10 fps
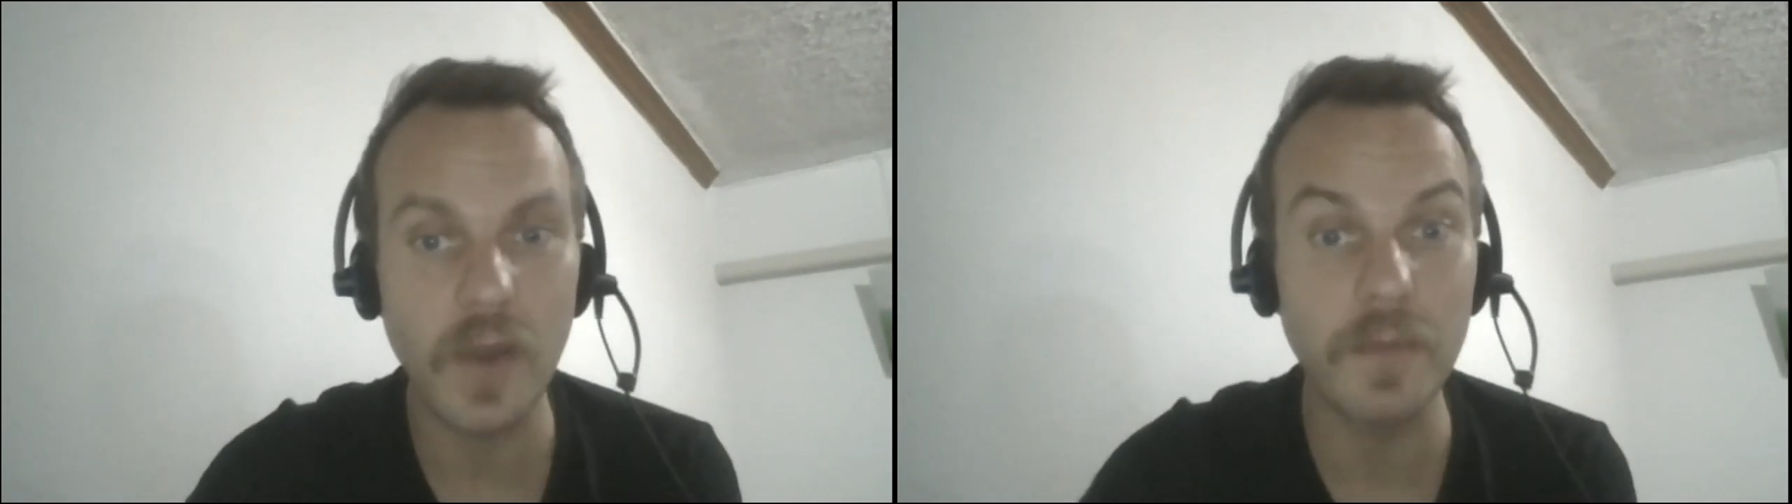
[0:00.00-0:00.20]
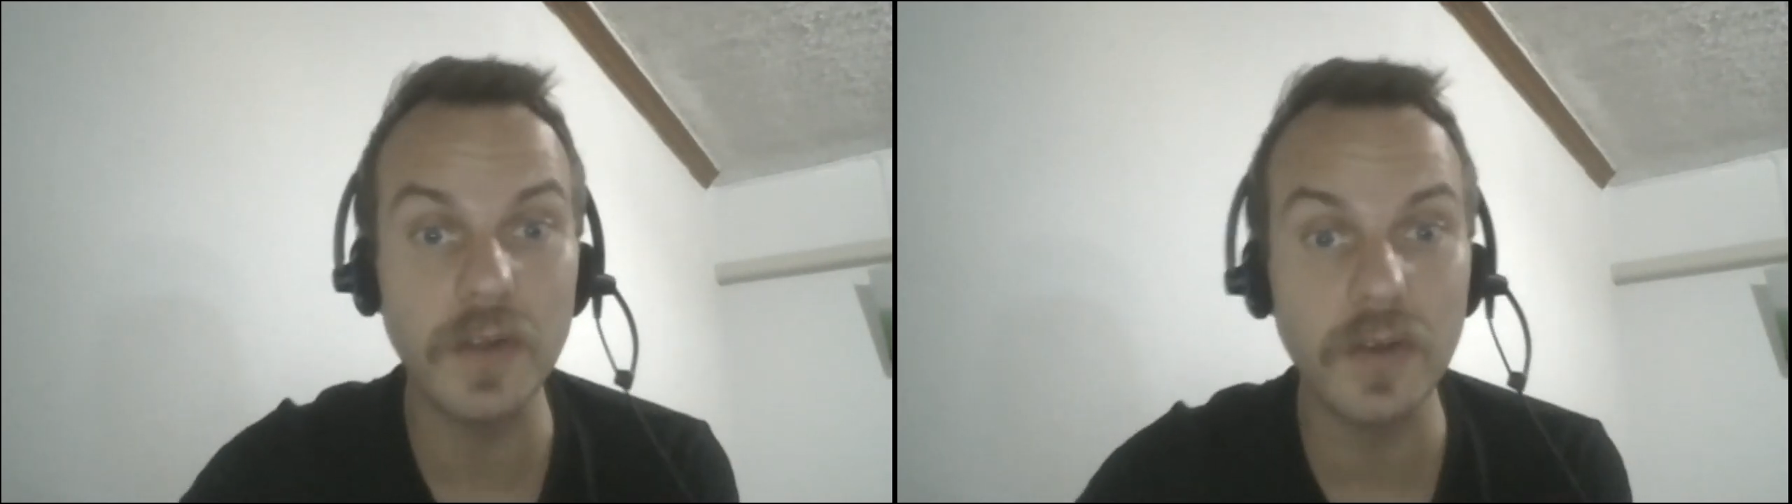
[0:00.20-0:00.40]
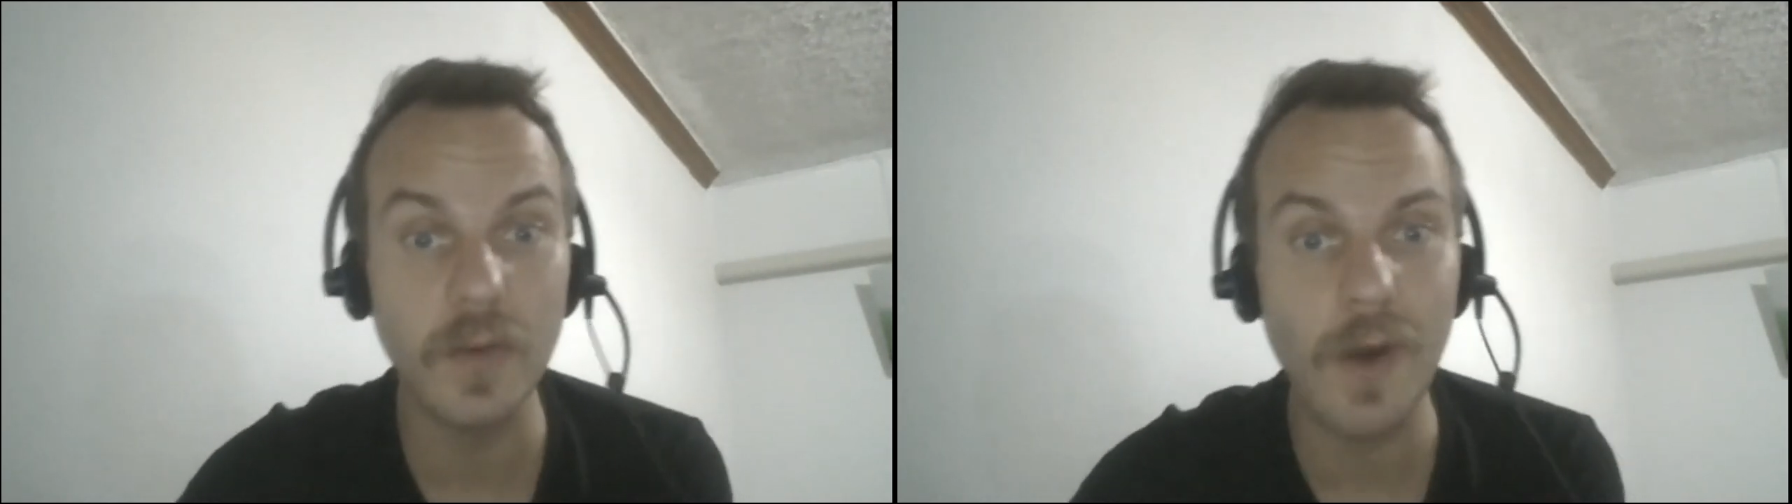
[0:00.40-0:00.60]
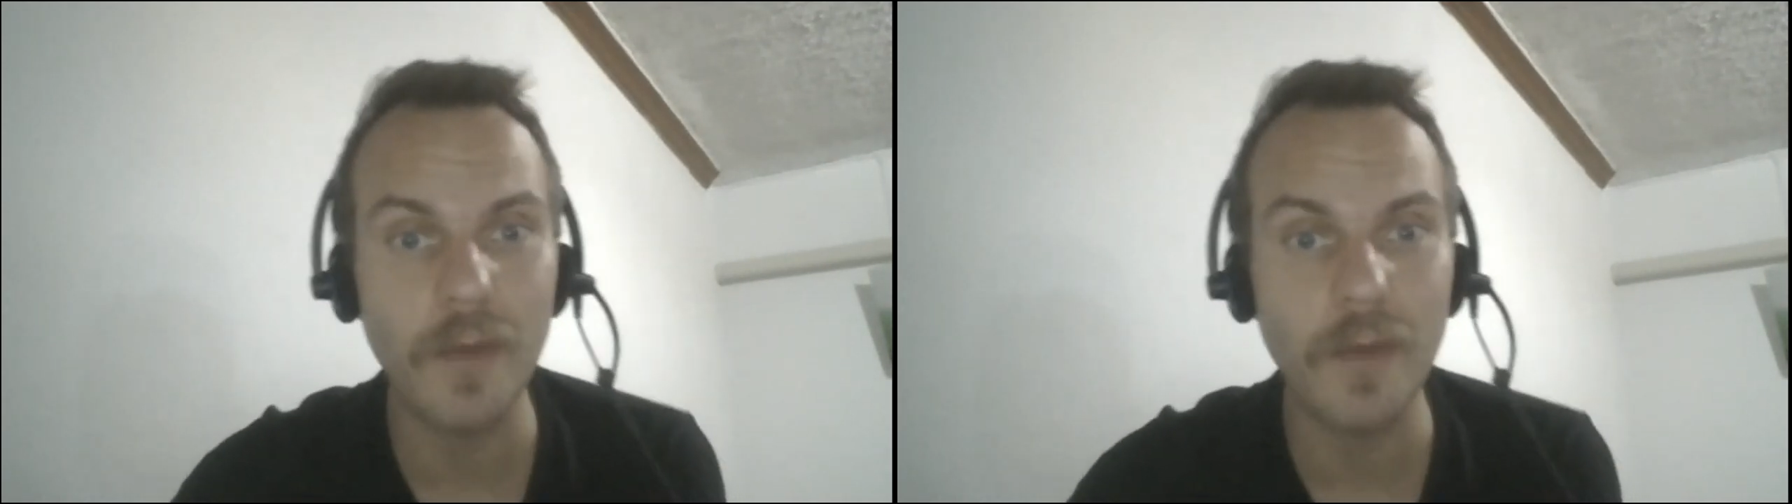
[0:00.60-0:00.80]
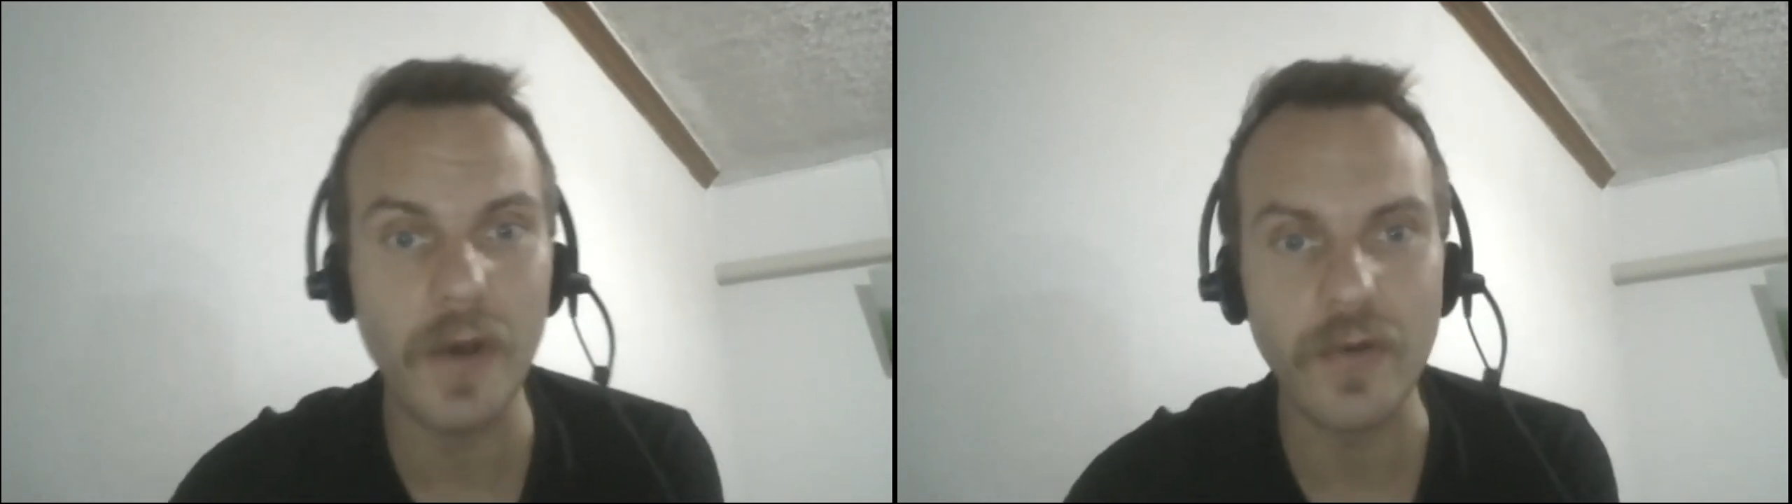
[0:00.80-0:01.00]
Hope you're doing
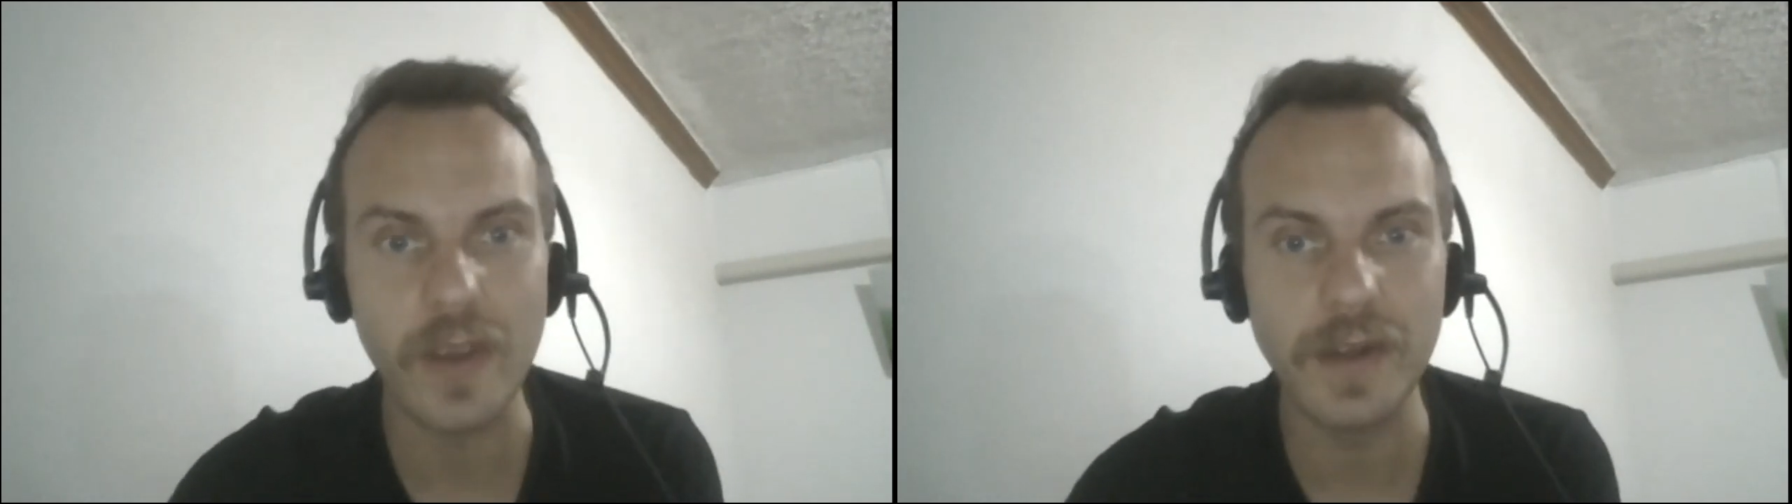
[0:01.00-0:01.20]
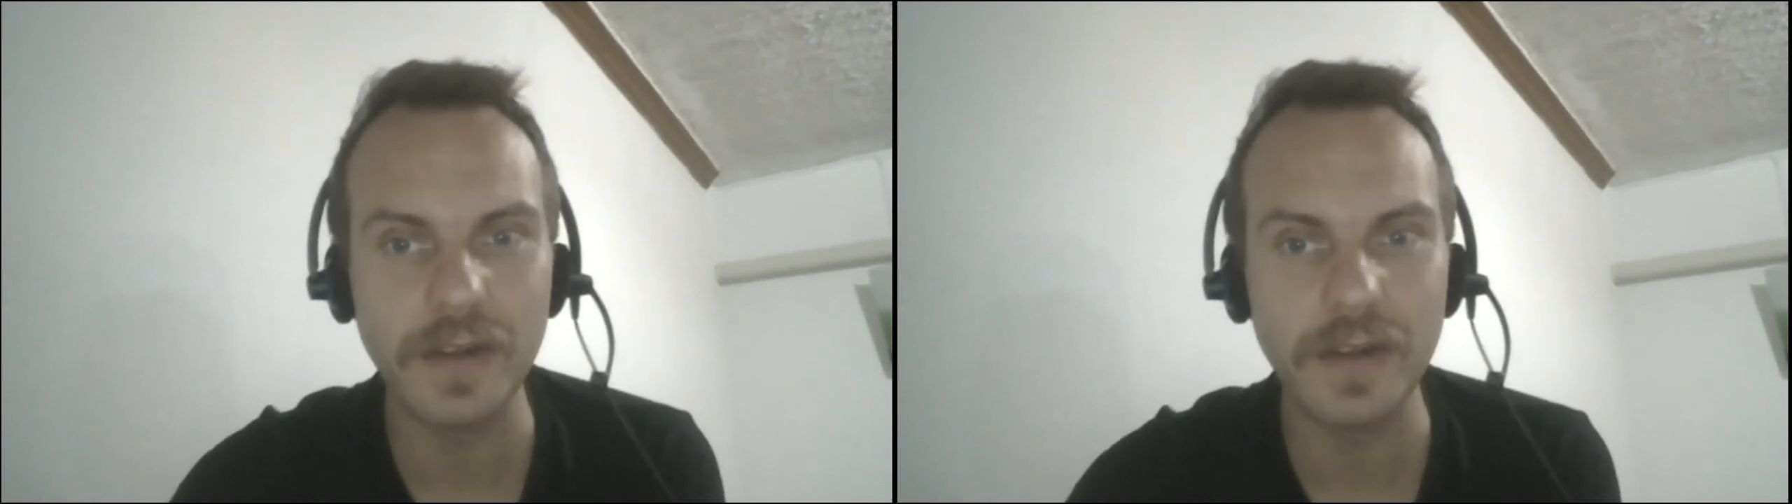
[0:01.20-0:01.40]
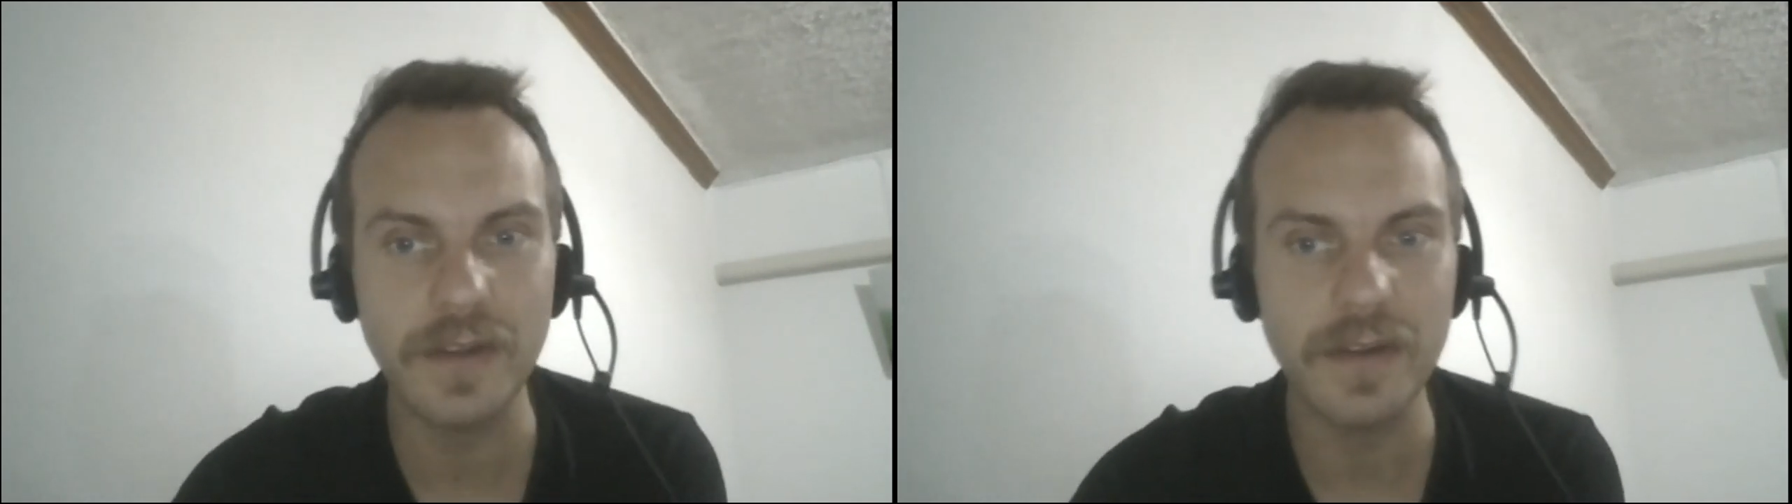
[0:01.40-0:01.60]
well, Belgrade.